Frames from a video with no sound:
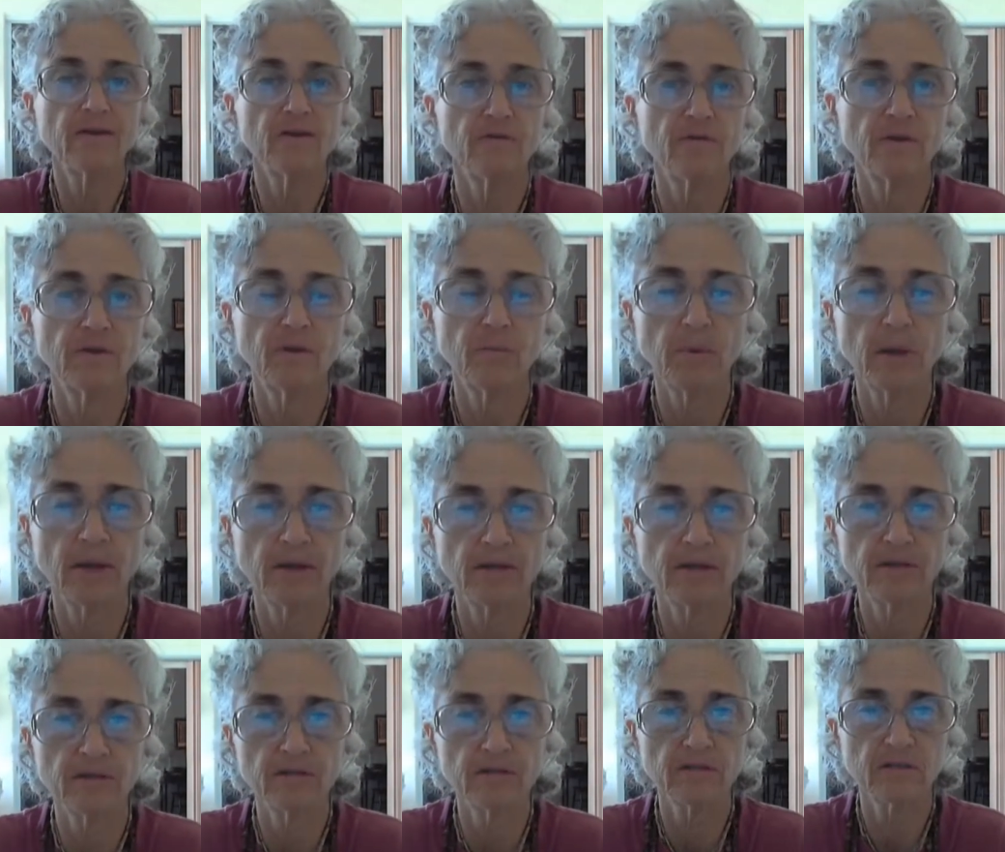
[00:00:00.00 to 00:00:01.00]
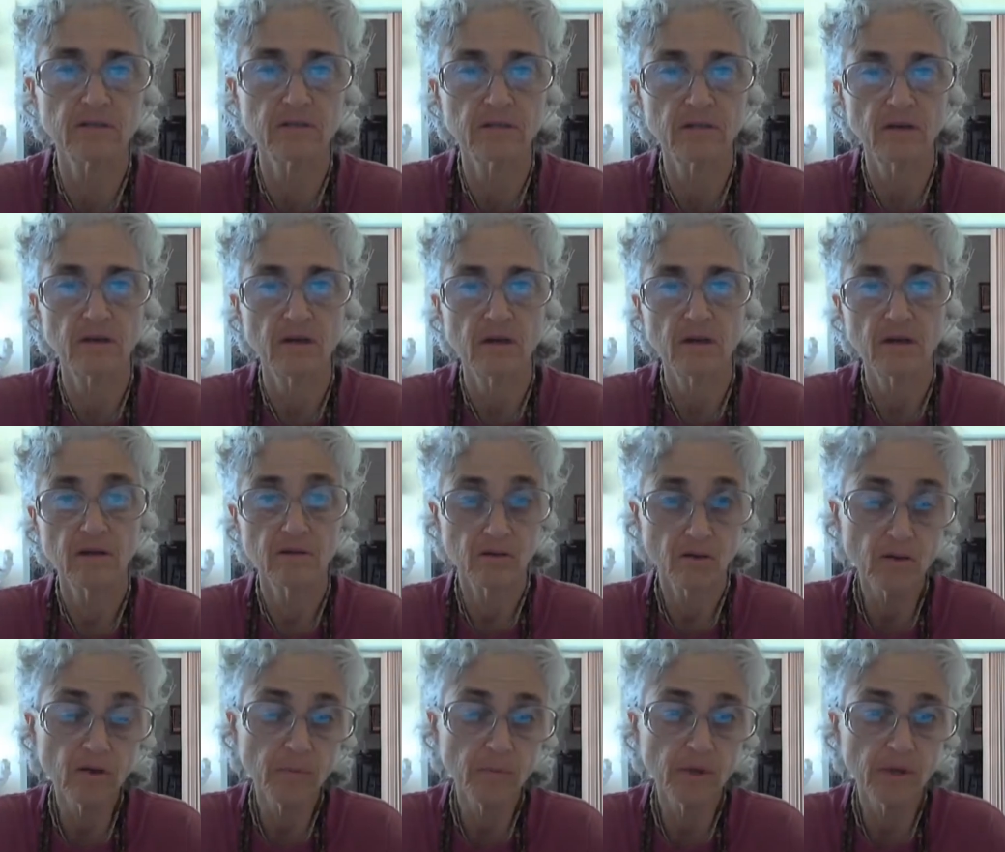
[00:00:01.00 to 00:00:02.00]
of independence. It's a
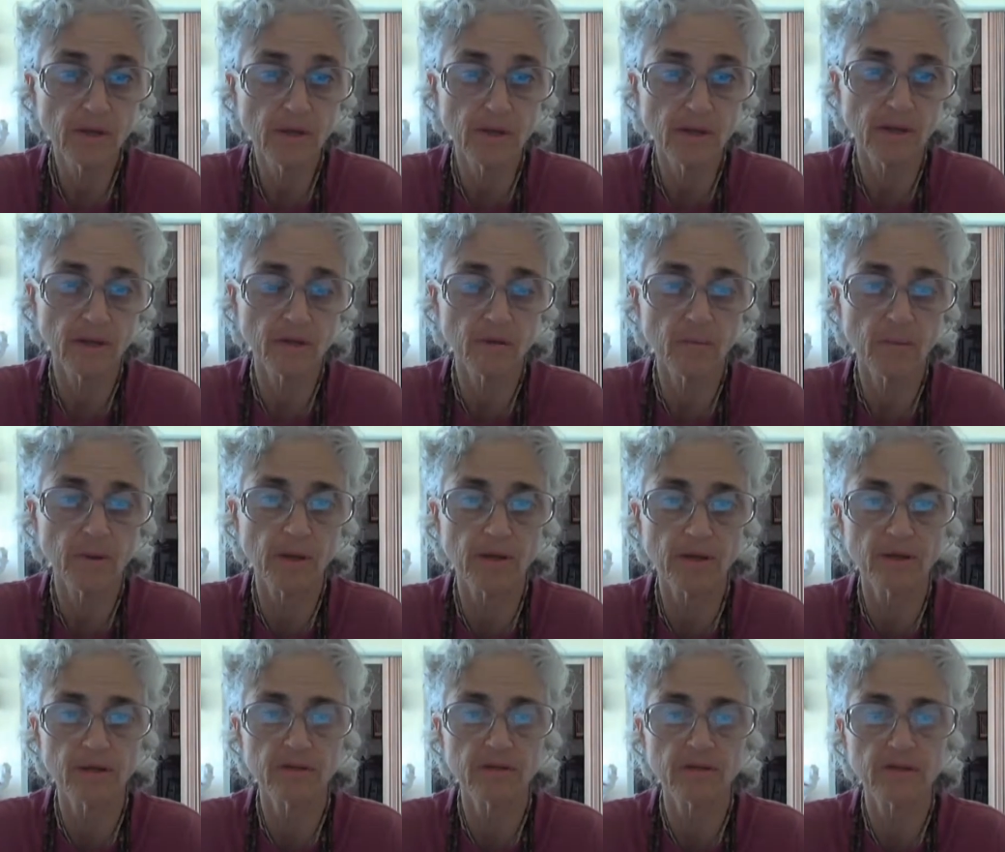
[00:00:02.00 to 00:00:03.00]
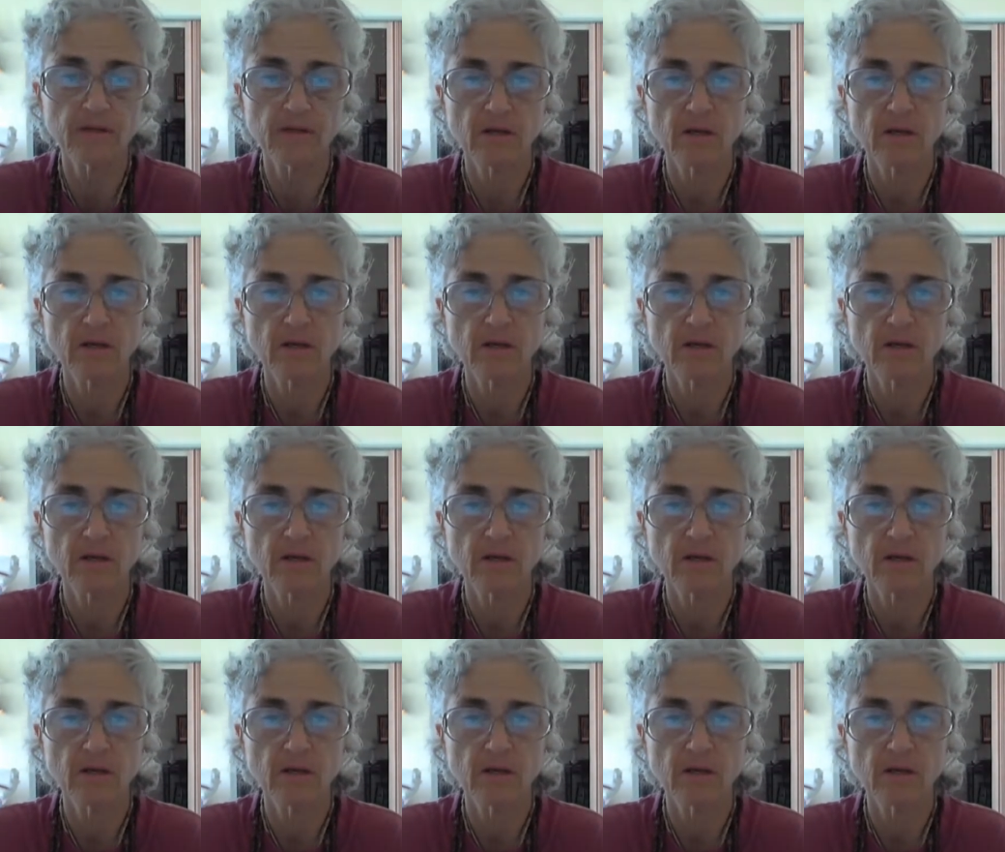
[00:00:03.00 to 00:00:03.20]
limited independence.